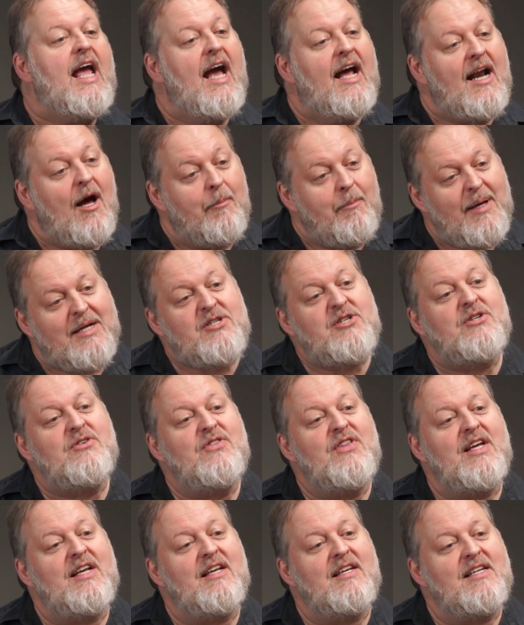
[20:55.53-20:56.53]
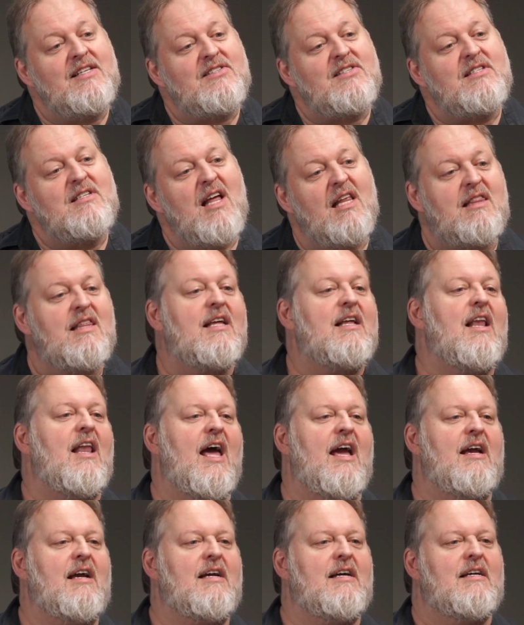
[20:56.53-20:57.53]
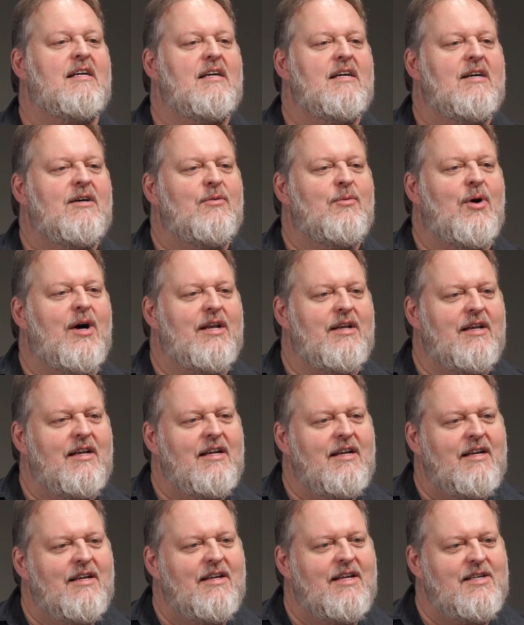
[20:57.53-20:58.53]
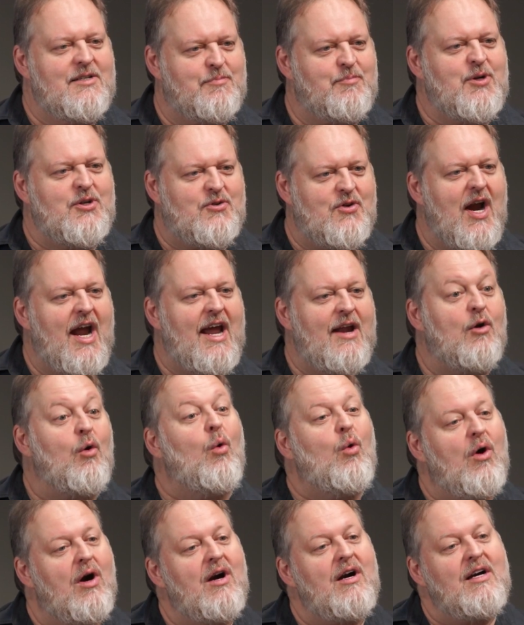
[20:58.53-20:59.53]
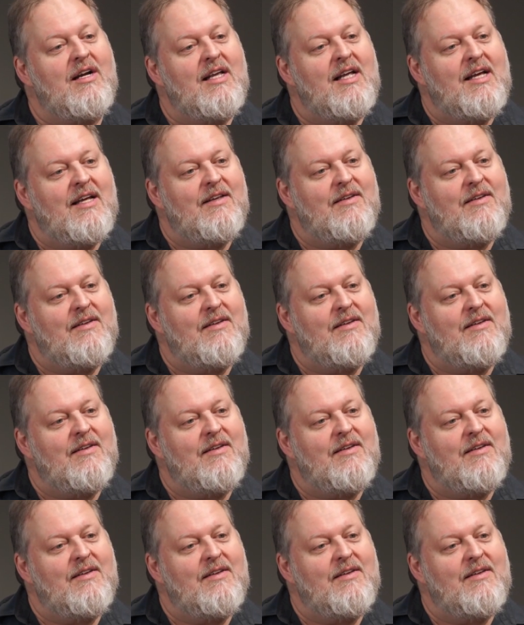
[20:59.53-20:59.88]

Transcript: And I'll bet you that it's nothing like what is portrayed, or